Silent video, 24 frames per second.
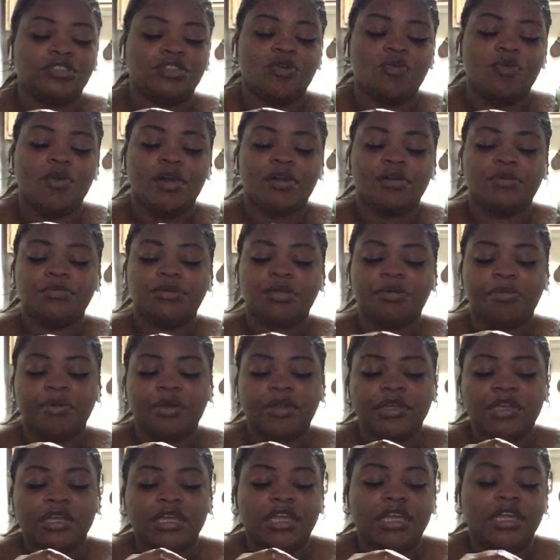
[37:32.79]
or welcome to
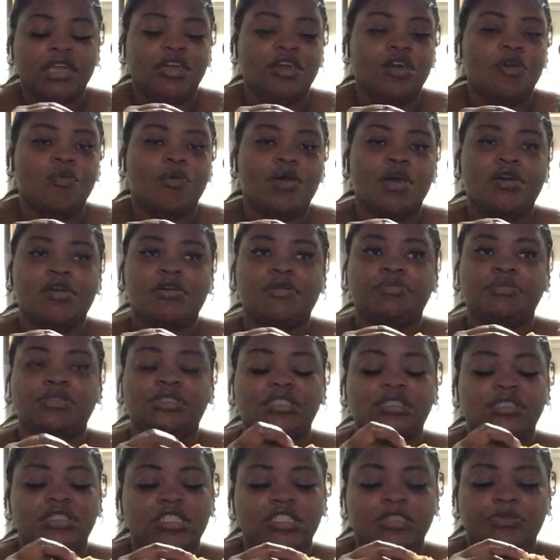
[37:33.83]
Burger King, or welcome
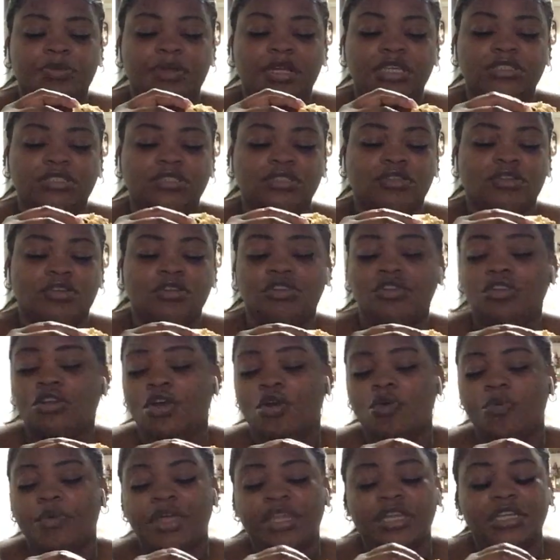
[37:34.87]
to this place, you know,
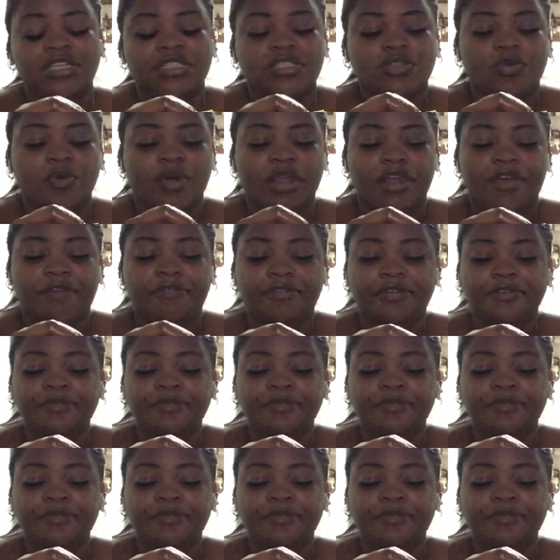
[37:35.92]
Wendy's or whatever.